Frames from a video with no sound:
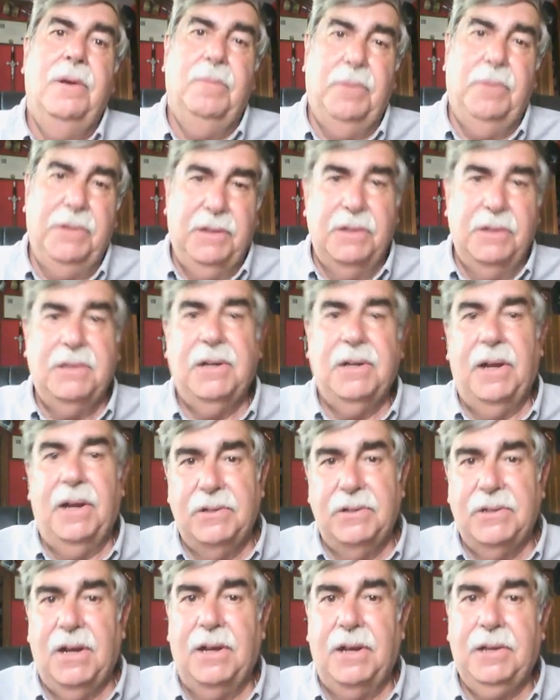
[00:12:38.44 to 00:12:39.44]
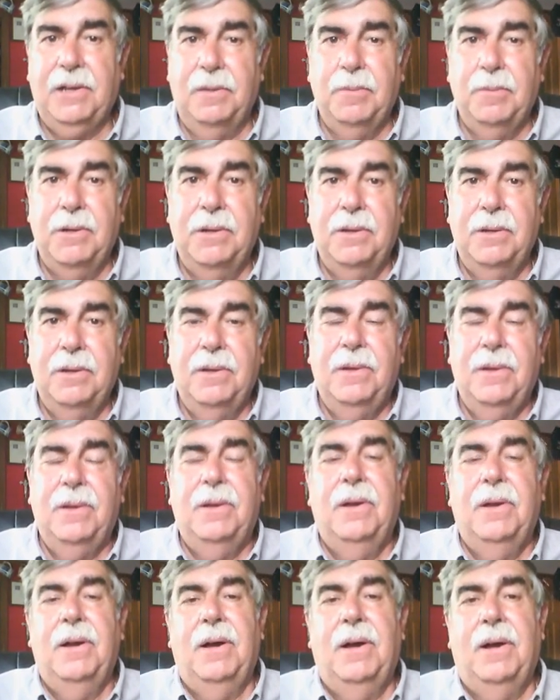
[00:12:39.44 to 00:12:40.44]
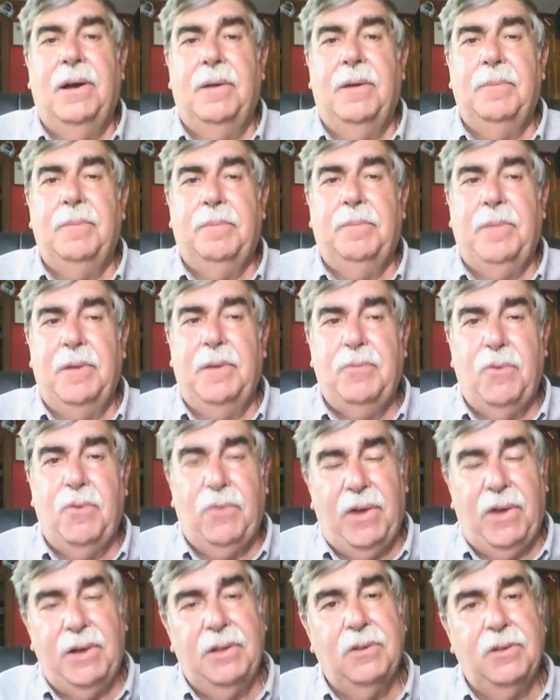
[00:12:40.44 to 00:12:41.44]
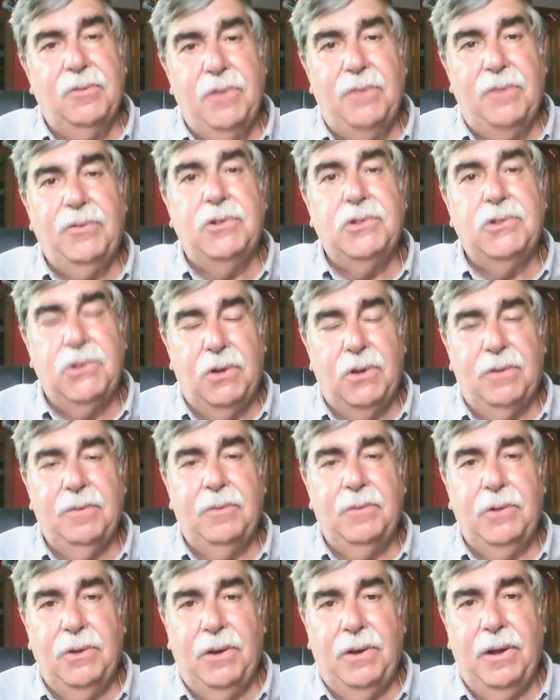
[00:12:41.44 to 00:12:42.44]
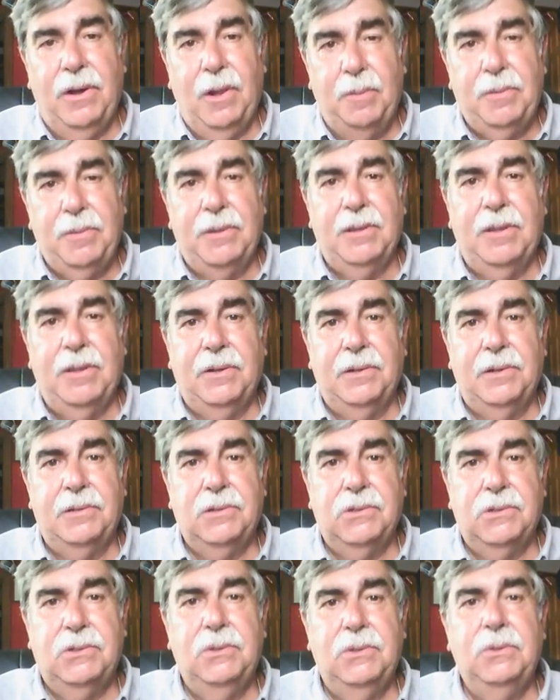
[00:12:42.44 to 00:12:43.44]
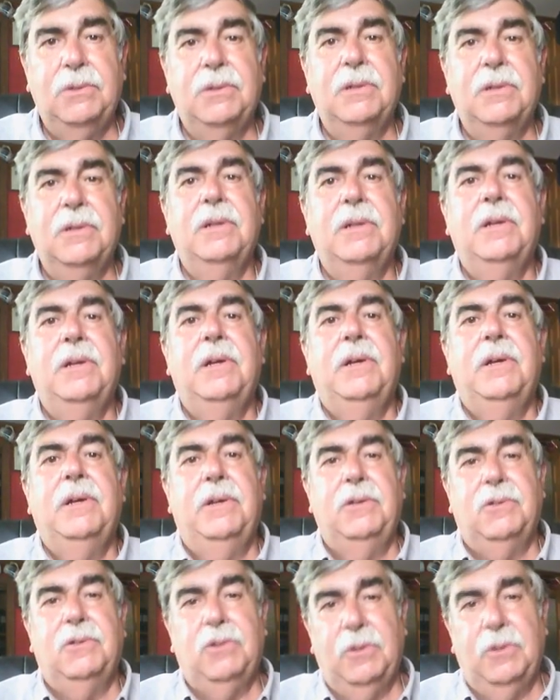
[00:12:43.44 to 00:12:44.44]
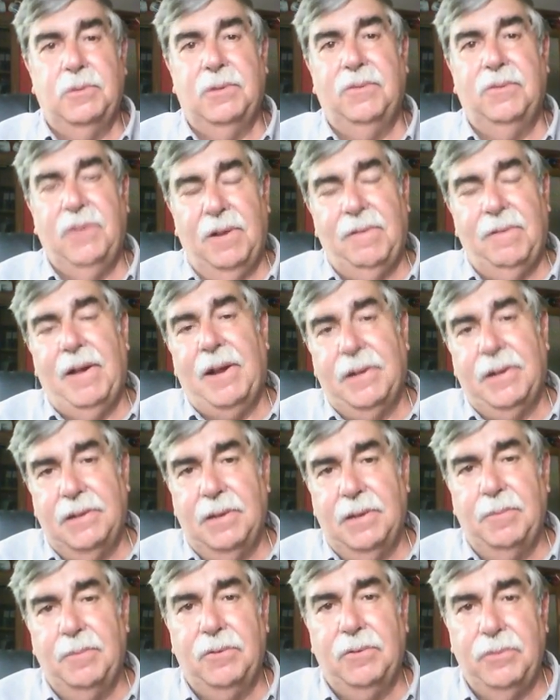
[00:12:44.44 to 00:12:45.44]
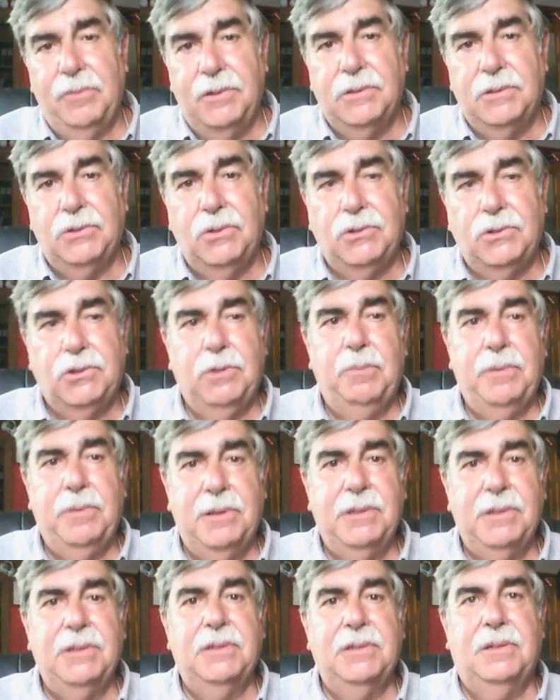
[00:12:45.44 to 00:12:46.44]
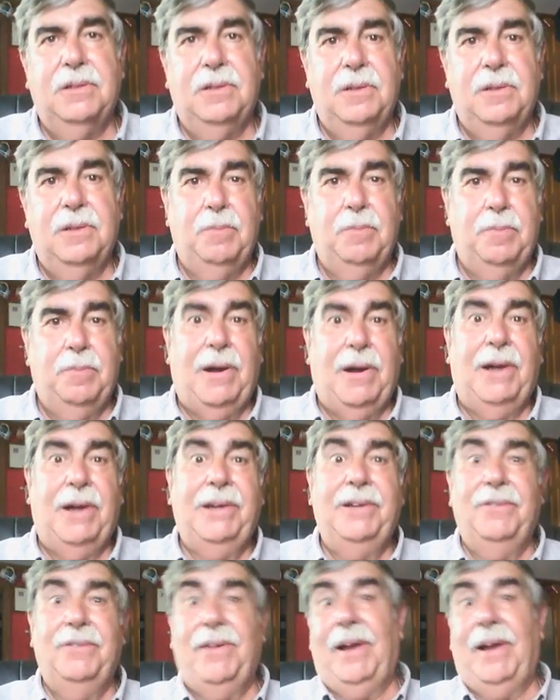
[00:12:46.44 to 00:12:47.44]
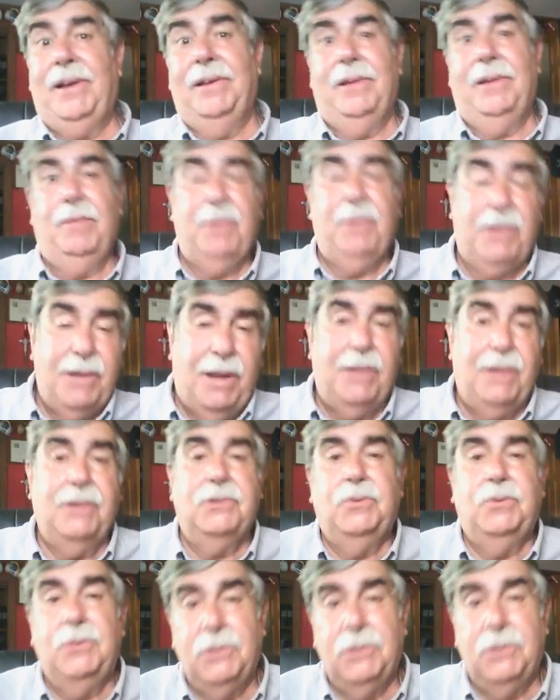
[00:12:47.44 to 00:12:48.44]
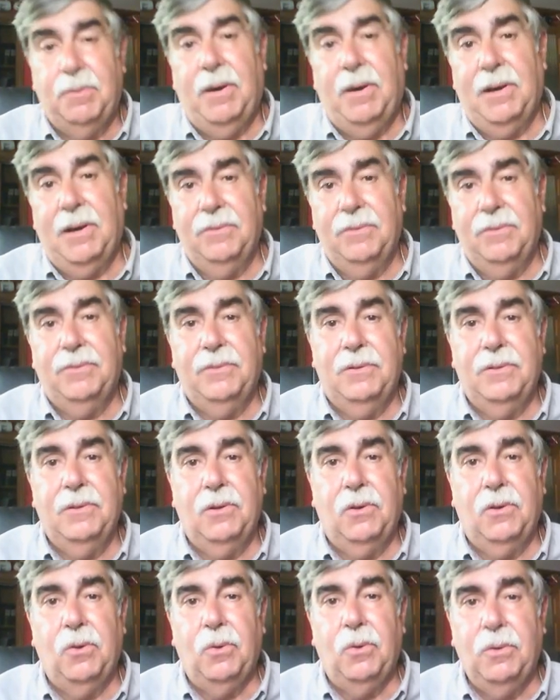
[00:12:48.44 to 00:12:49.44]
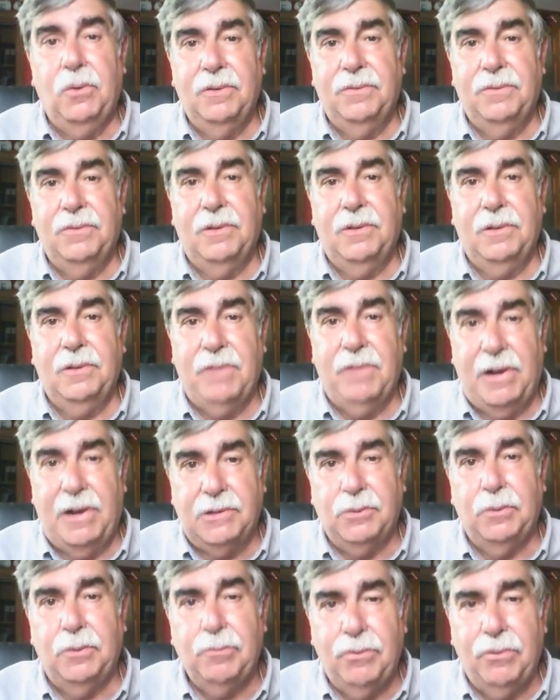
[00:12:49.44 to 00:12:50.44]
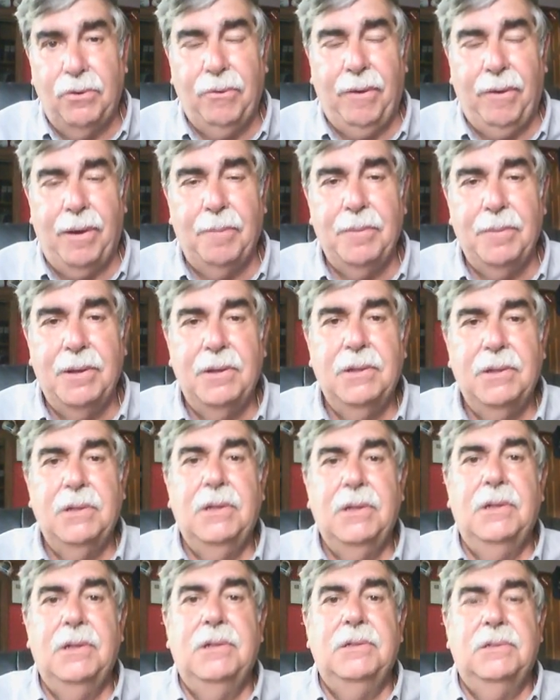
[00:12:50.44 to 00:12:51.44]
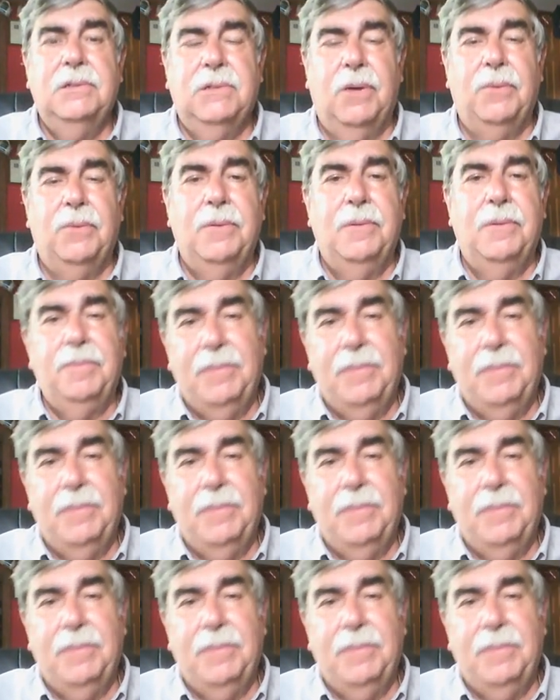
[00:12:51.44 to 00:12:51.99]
but the entire document. By providing the reference, you're helping the student in terms of their academic research. You're building the body of academic knowledge, which is part of the goal of a graduate program. So